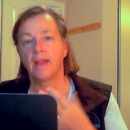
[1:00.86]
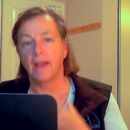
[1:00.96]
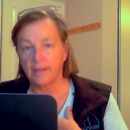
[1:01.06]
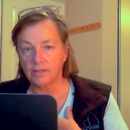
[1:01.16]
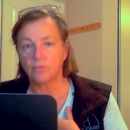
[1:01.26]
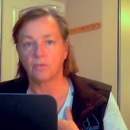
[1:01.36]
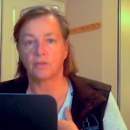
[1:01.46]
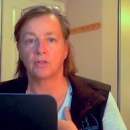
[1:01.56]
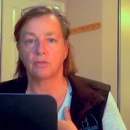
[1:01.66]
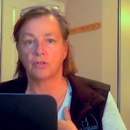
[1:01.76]
as a horse
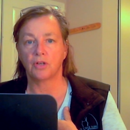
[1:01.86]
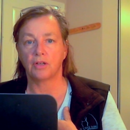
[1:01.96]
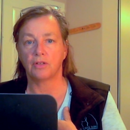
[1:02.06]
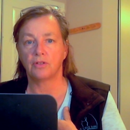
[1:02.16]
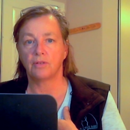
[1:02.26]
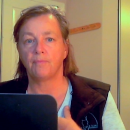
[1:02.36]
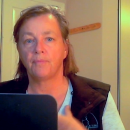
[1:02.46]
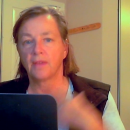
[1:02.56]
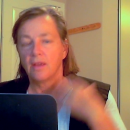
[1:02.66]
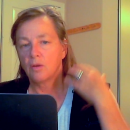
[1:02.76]
show judge,
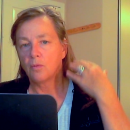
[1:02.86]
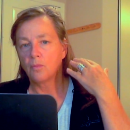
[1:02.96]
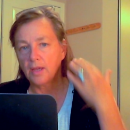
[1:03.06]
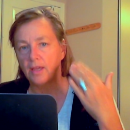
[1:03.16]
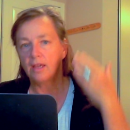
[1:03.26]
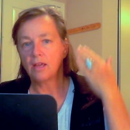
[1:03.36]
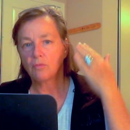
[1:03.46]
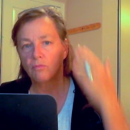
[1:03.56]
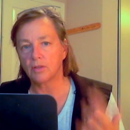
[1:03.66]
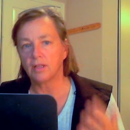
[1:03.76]
we
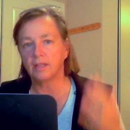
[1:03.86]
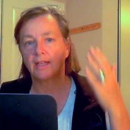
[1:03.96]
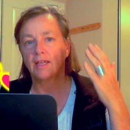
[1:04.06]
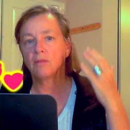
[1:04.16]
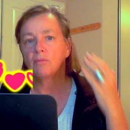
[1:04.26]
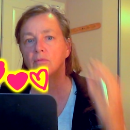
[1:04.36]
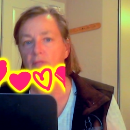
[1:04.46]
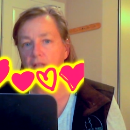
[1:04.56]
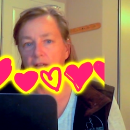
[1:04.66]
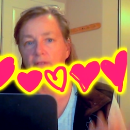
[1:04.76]
really
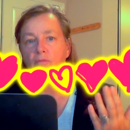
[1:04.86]
love